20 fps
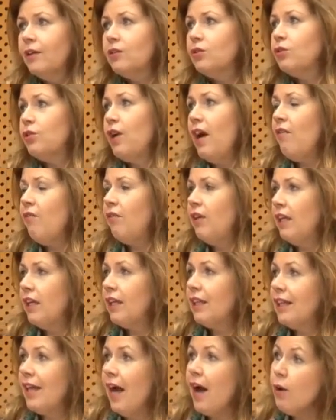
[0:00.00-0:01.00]

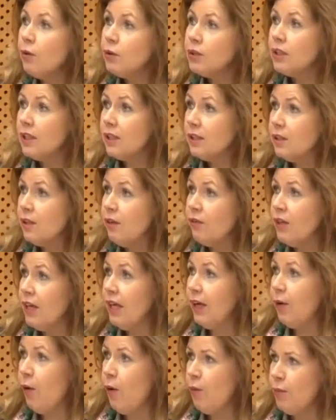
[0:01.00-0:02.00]
traveling thousands of
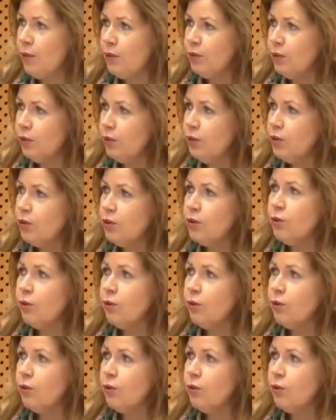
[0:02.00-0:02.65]
kilometers